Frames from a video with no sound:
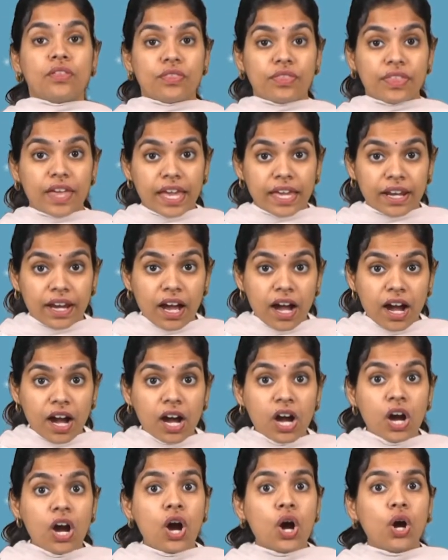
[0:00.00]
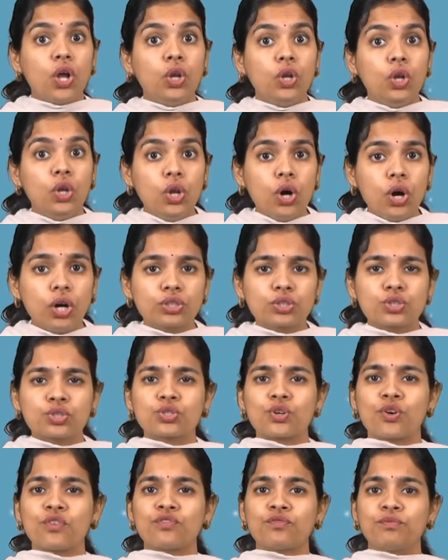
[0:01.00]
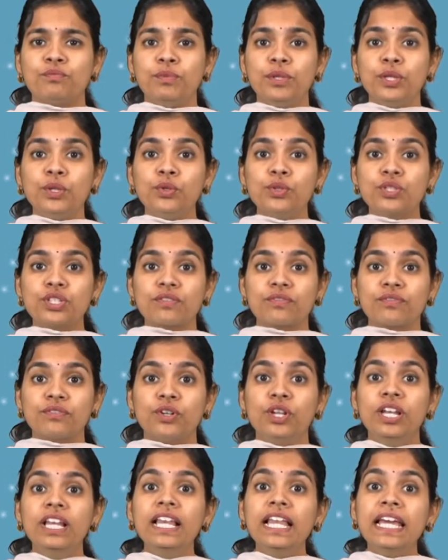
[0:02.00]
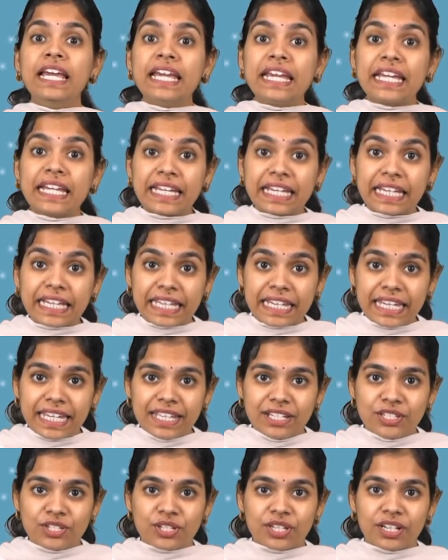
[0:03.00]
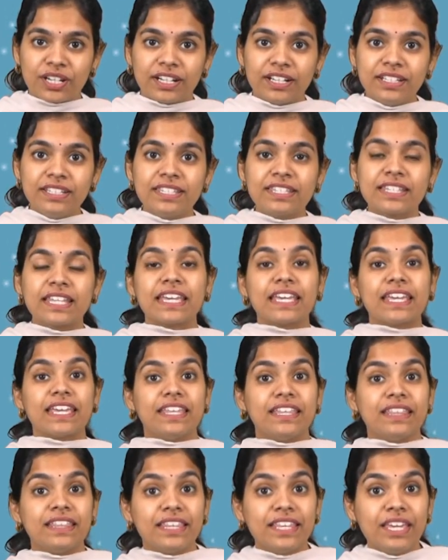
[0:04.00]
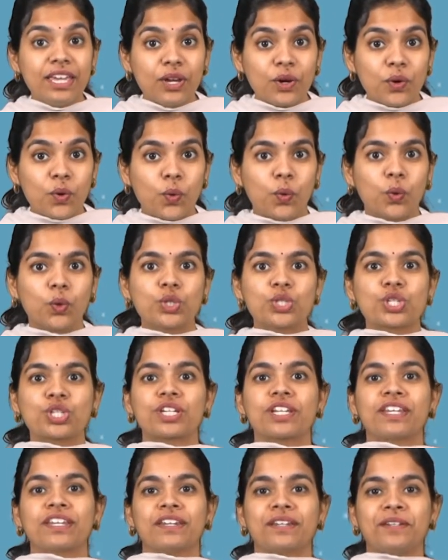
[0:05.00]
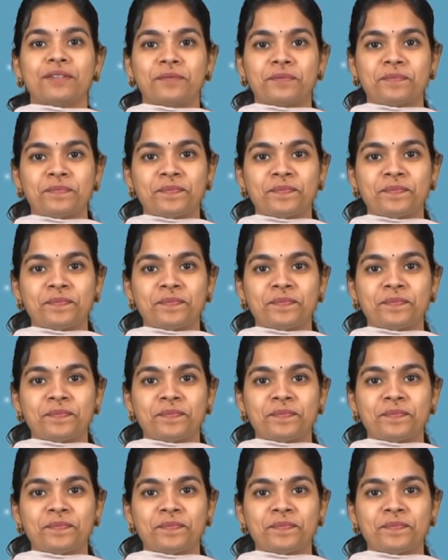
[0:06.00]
There are lots of beautiful creatures in the ocean.